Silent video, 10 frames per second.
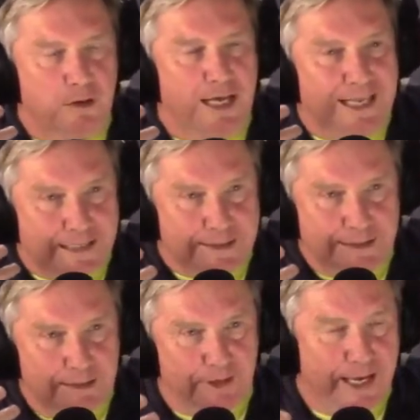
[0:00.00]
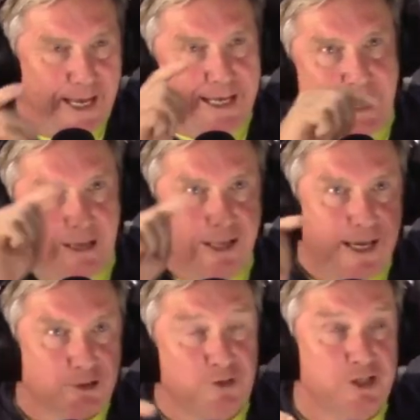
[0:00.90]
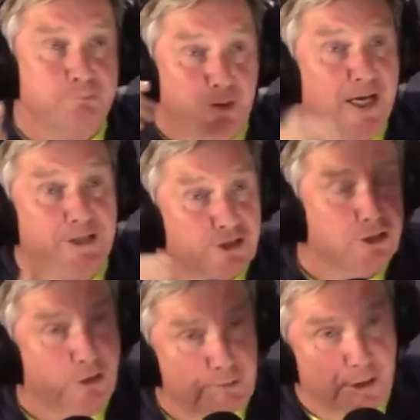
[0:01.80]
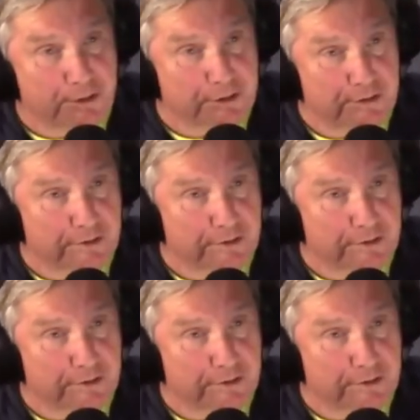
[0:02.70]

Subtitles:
Alexithymia, ALX, which is blindness to your own emotions.